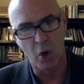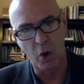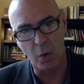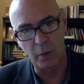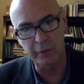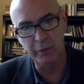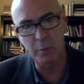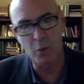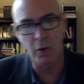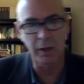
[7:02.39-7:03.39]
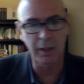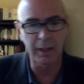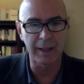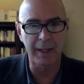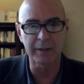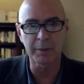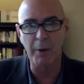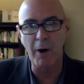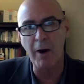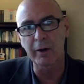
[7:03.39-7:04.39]
Or is it more like the
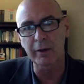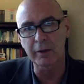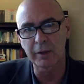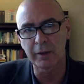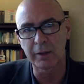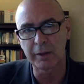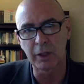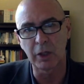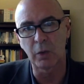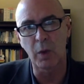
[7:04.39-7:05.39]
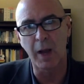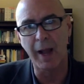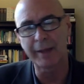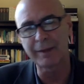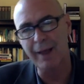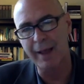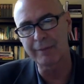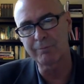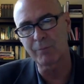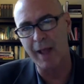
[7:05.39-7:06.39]
park?
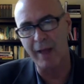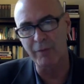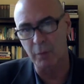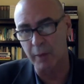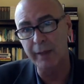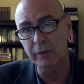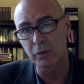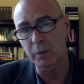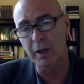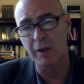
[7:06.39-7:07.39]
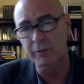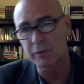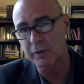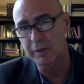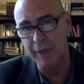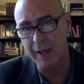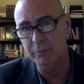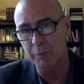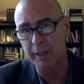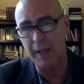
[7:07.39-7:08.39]
I have a right to it. Obviously, if I have
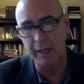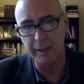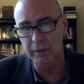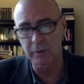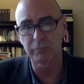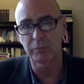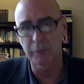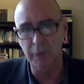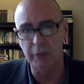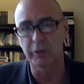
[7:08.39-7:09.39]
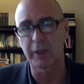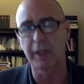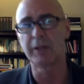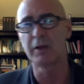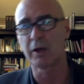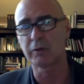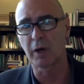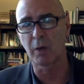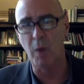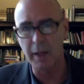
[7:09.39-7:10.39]
money, I can, see any doctor
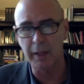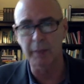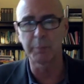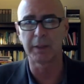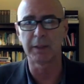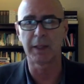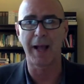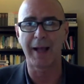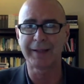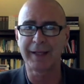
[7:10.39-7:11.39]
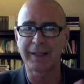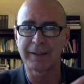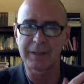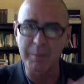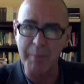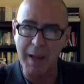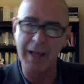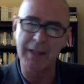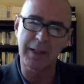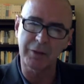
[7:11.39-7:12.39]
I want, but I can't
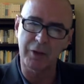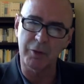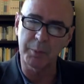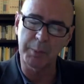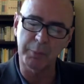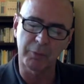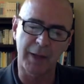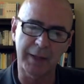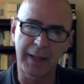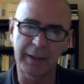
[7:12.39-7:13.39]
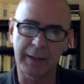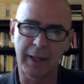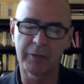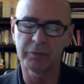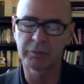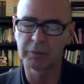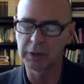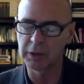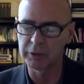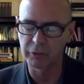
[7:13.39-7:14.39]
demand that the government provide that kind
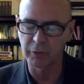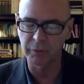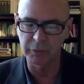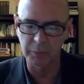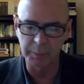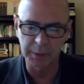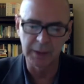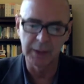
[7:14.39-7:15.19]
of service for me.